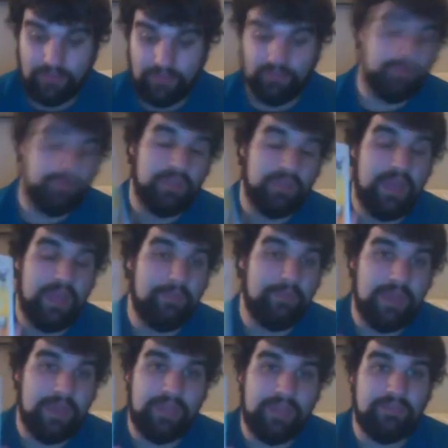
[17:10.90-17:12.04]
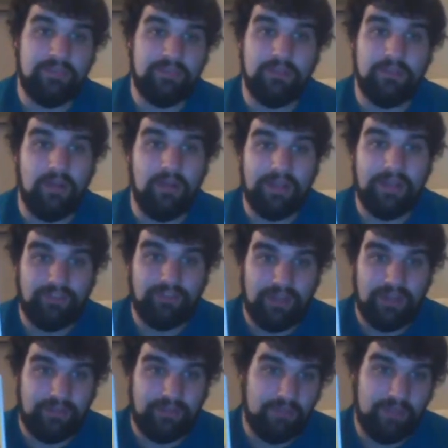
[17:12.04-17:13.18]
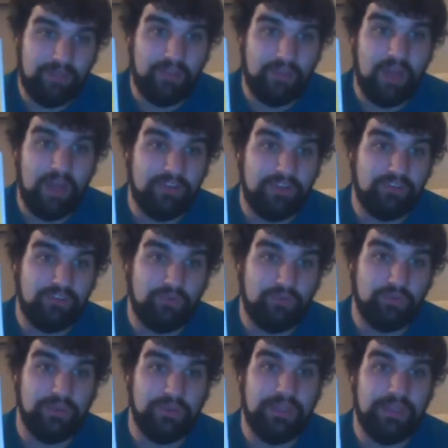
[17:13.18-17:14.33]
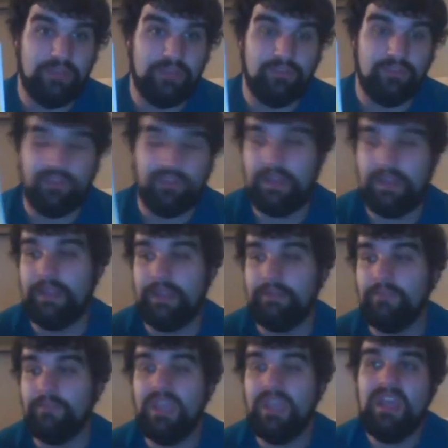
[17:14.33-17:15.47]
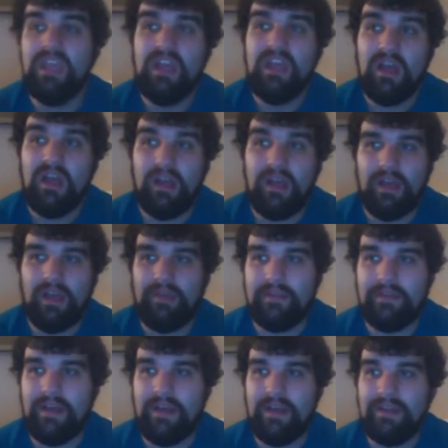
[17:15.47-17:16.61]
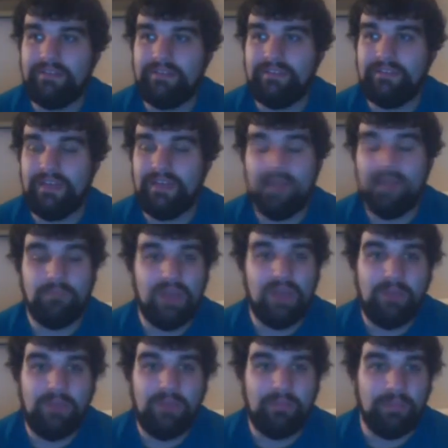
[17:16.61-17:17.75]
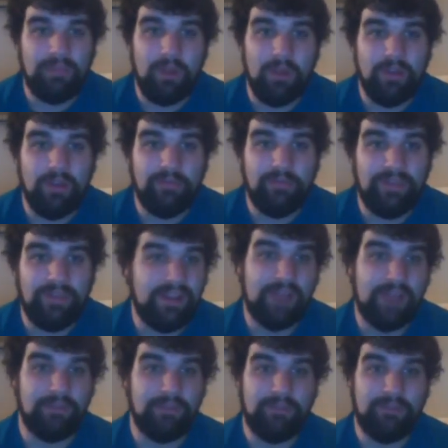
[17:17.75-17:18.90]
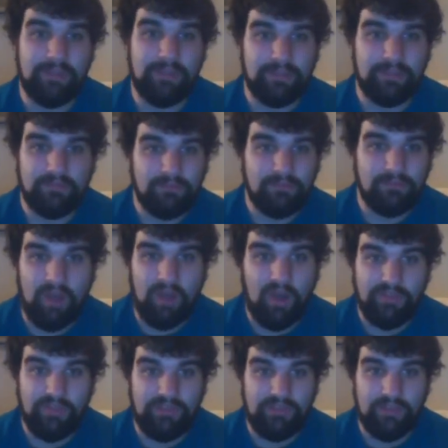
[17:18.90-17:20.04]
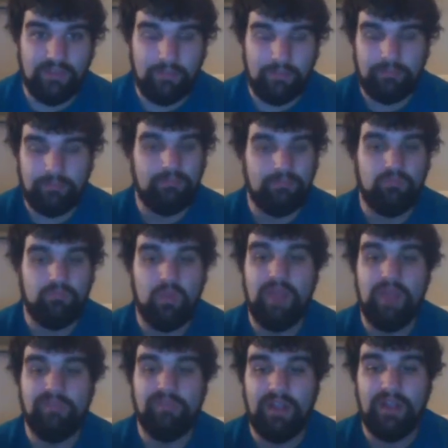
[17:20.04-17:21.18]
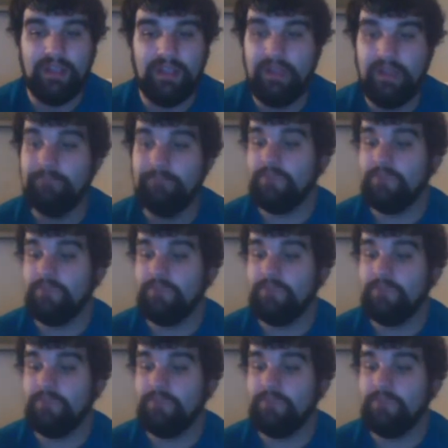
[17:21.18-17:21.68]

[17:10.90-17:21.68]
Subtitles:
just really happy to add this to the collection. I saw it just looked really interesting, and honestly, I'm a big Mario fan. I'm gonna pick all these up wherever I can.